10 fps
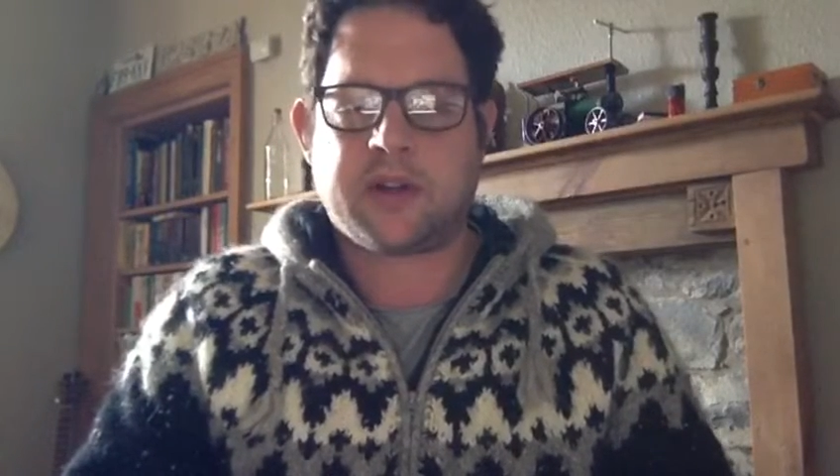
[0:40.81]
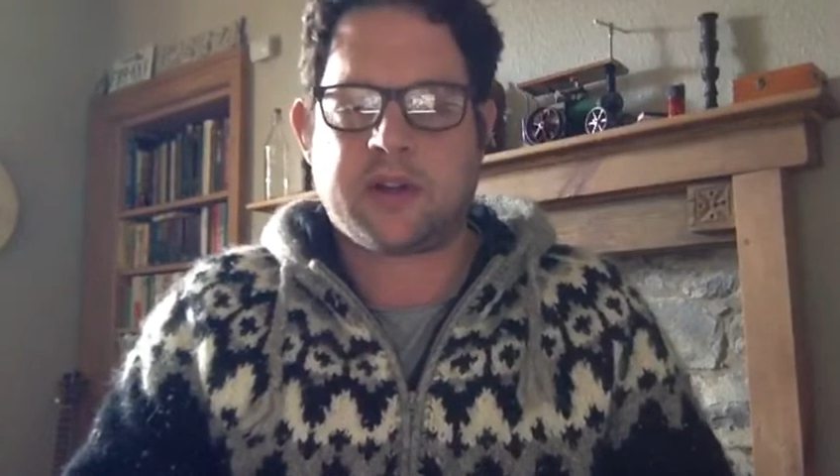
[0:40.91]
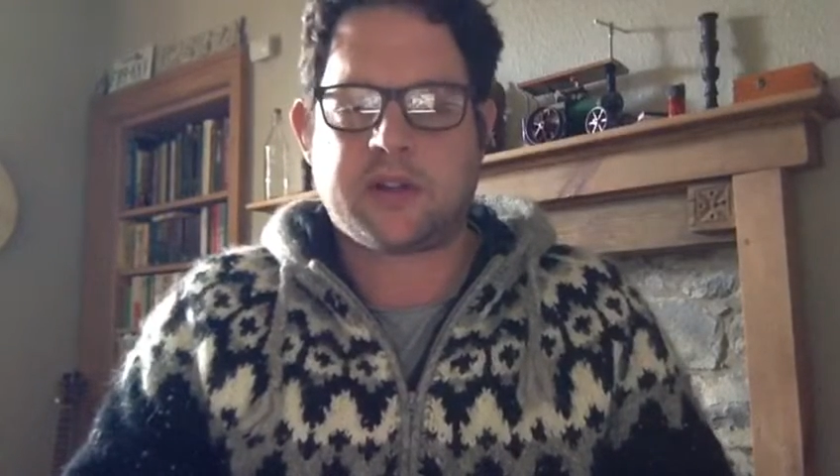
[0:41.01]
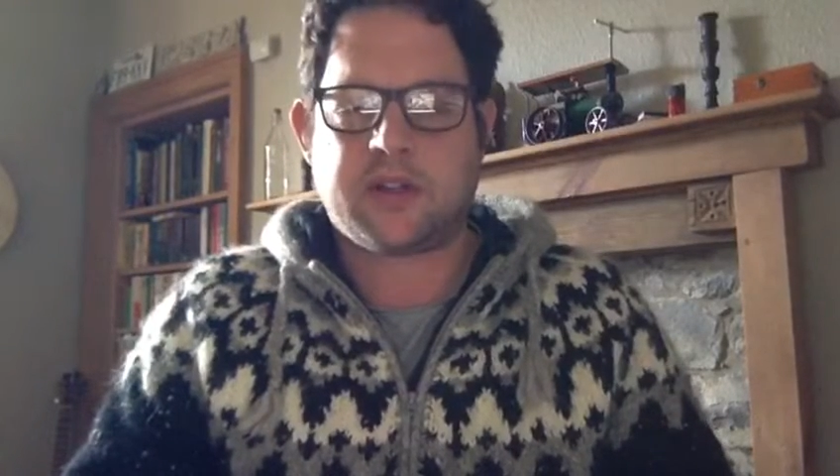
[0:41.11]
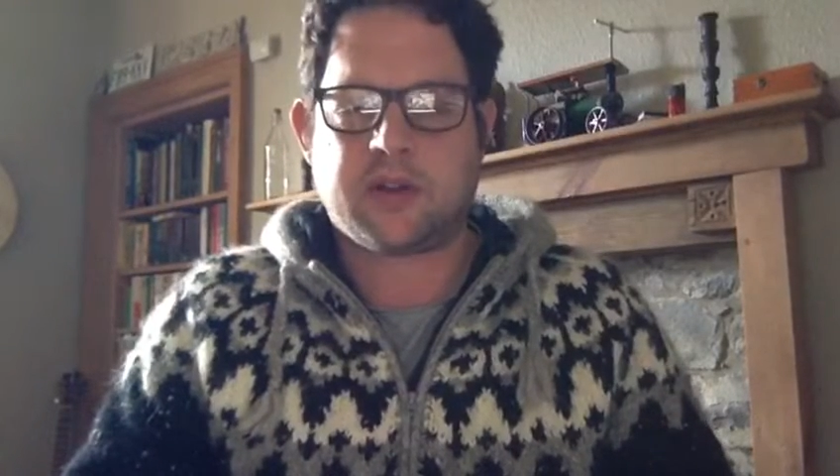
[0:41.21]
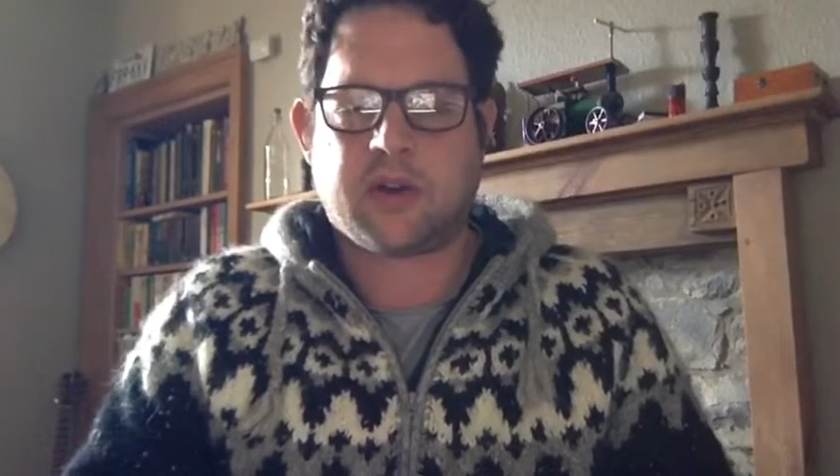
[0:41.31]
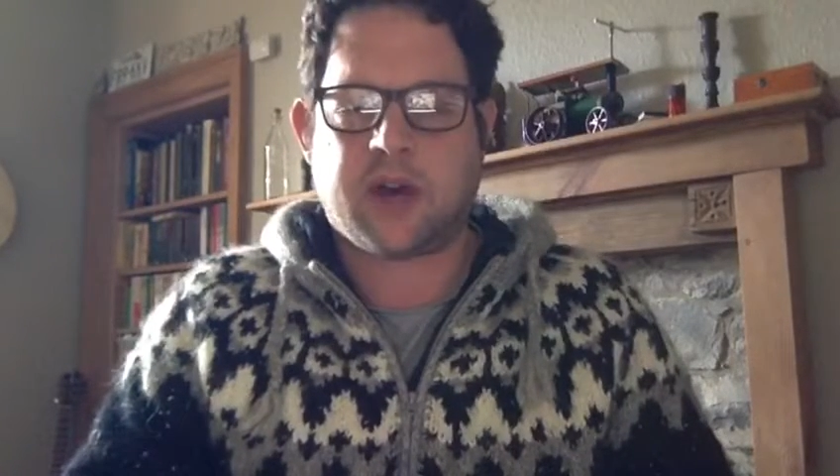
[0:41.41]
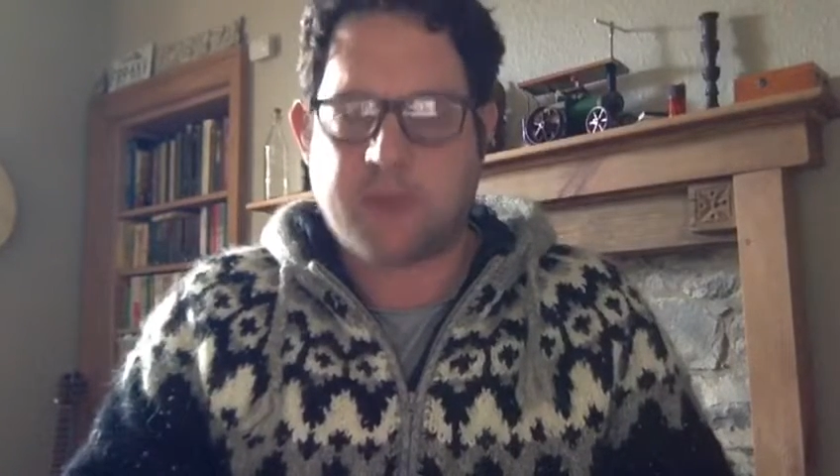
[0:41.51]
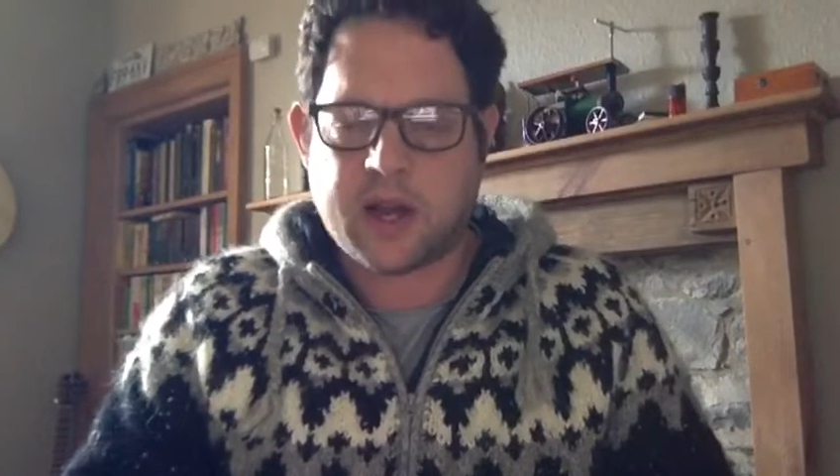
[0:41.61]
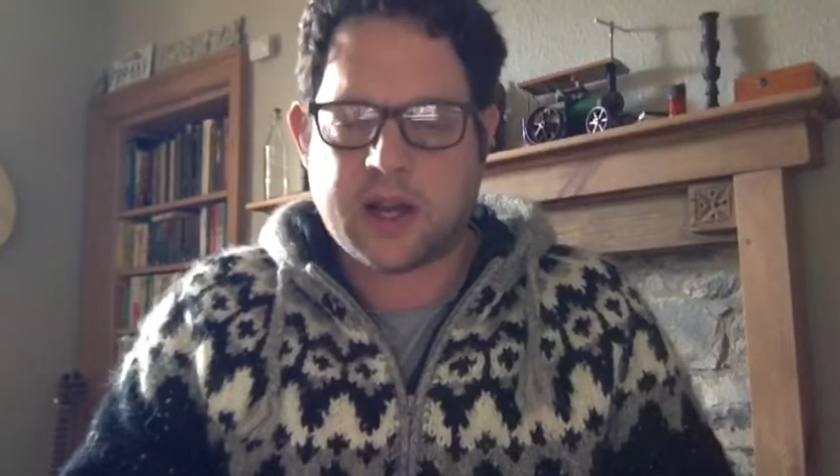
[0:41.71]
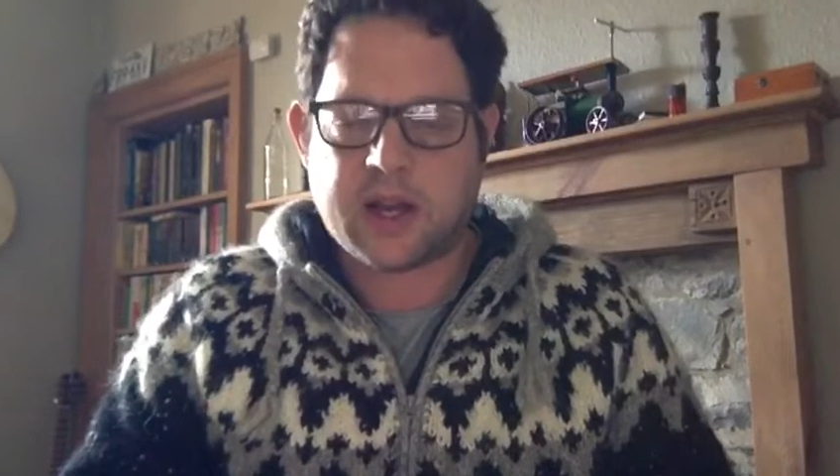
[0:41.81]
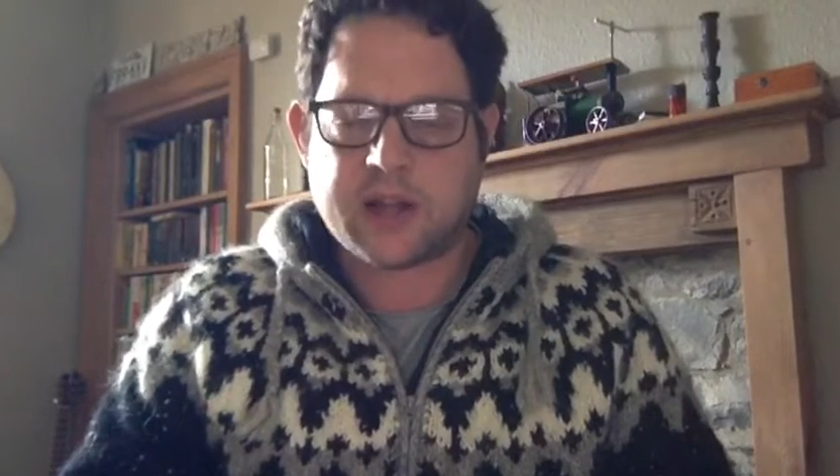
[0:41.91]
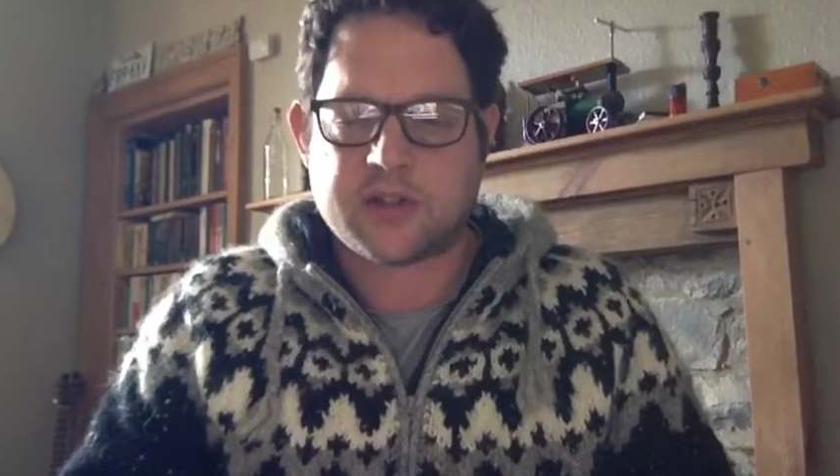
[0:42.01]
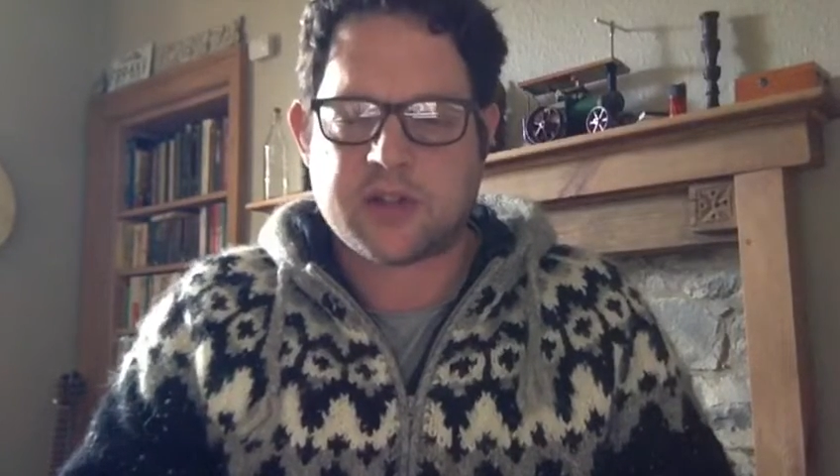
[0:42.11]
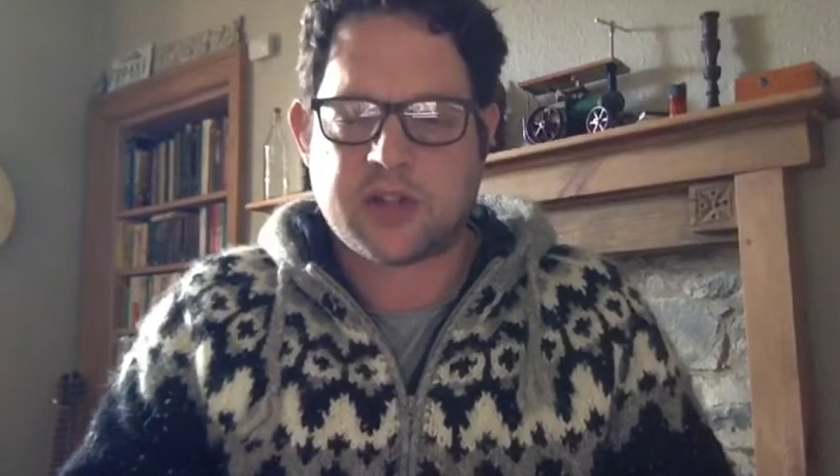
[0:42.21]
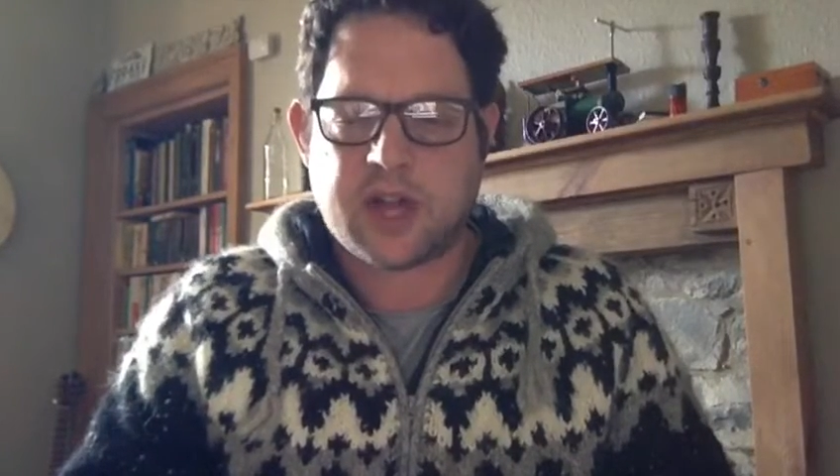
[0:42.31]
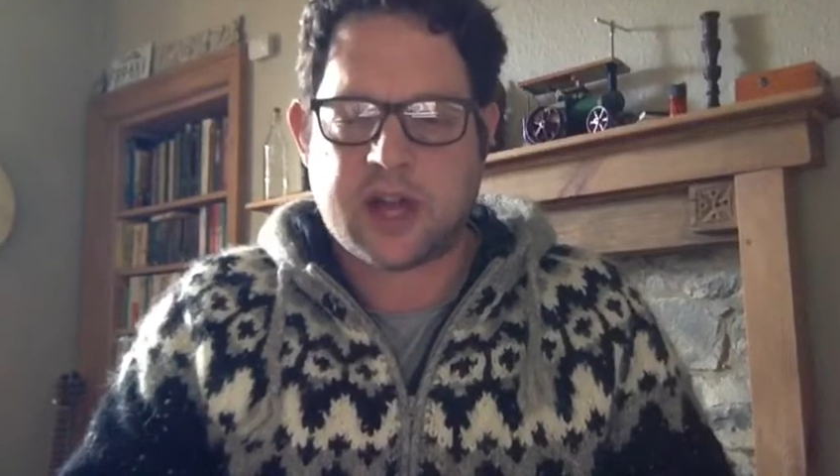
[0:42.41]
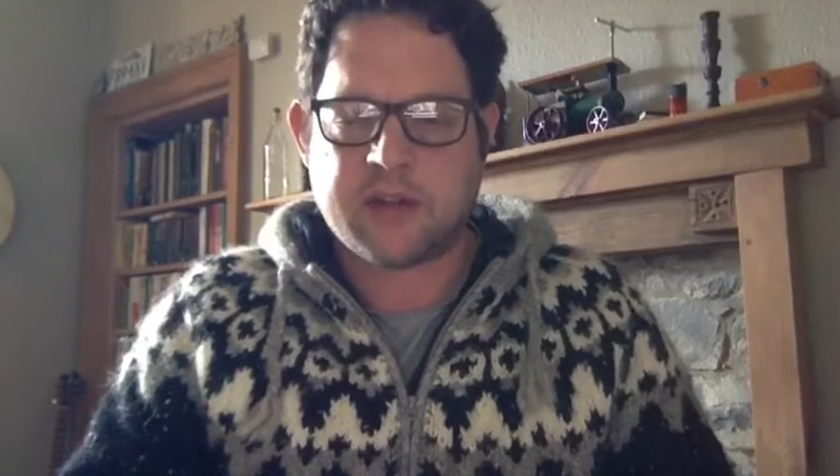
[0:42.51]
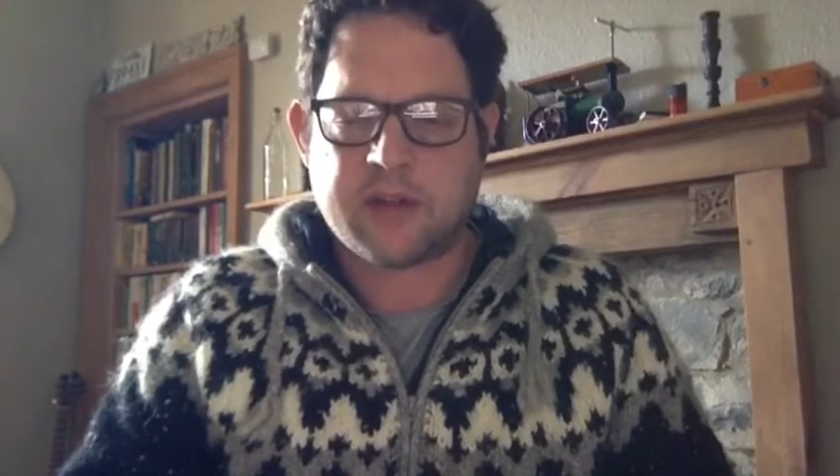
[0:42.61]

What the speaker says: that she thought I might like to share.